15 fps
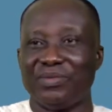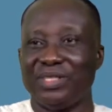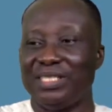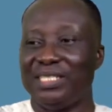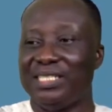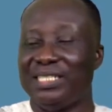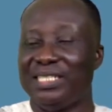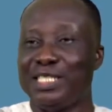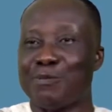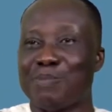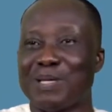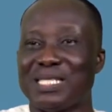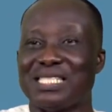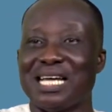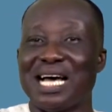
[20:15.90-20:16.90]
this
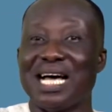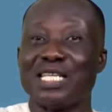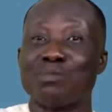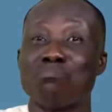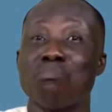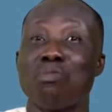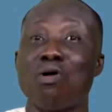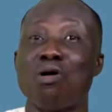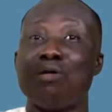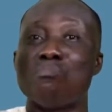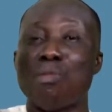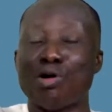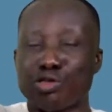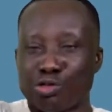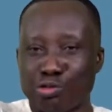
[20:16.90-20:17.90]
person that has more
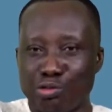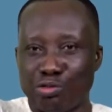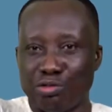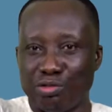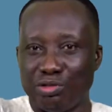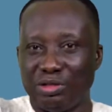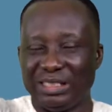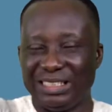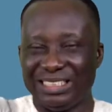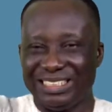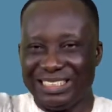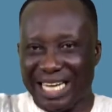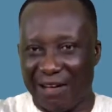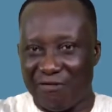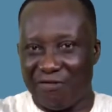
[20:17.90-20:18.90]
muscle
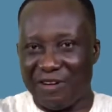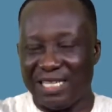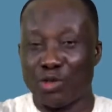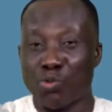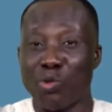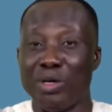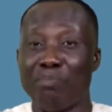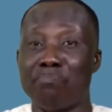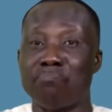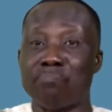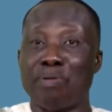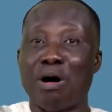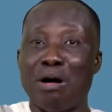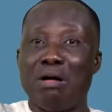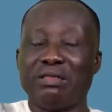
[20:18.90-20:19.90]
than fat will
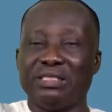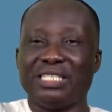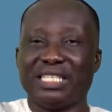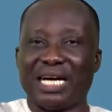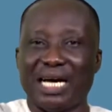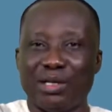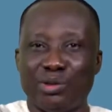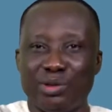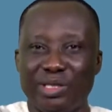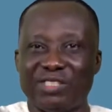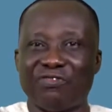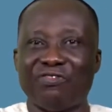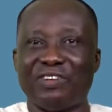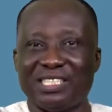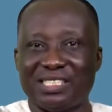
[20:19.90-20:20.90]
burn the calories
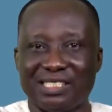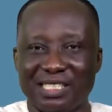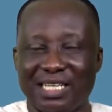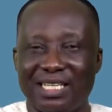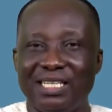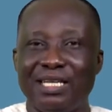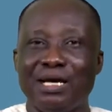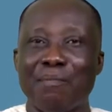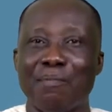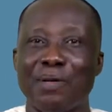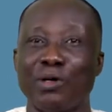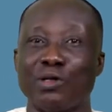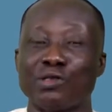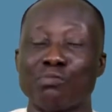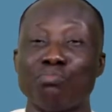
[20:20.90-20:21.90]
faster,
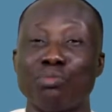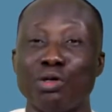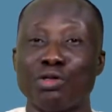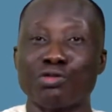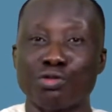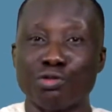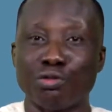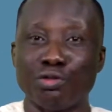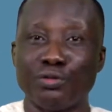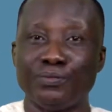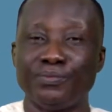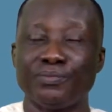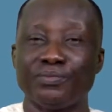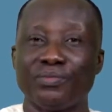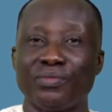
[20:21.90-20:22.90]
because muscle
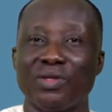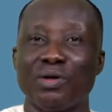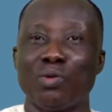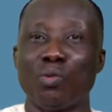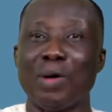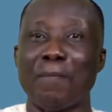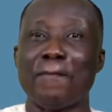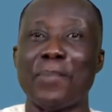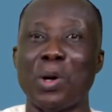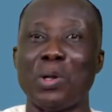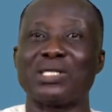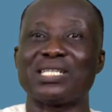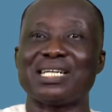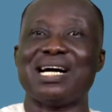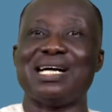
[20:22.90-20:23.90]
will burn
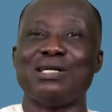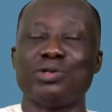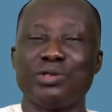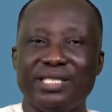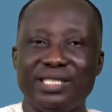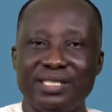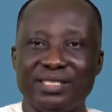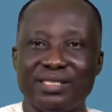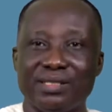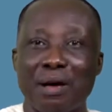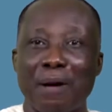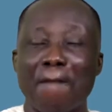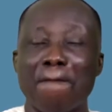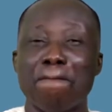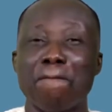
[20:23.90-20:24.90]
calories
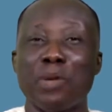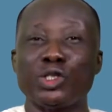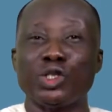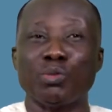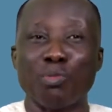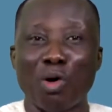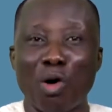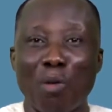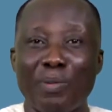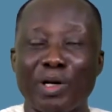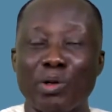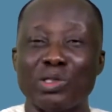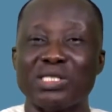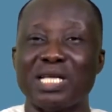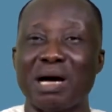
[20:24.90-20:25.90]
much more
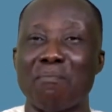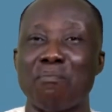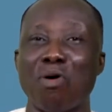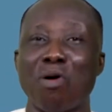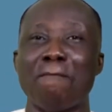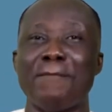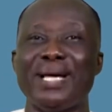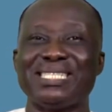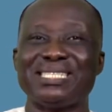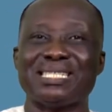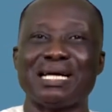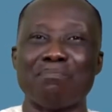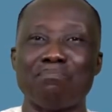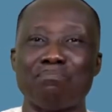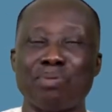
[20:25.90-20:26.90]
because they are more
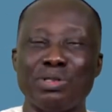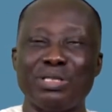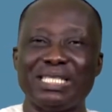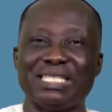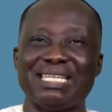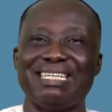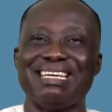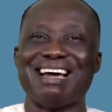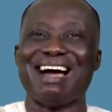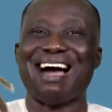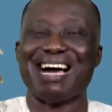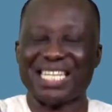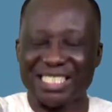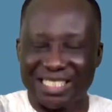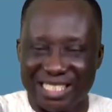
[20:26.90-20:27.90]
metabolically
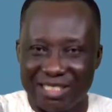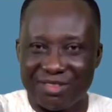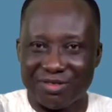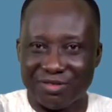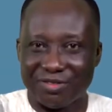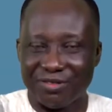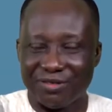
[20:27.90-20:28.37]
active.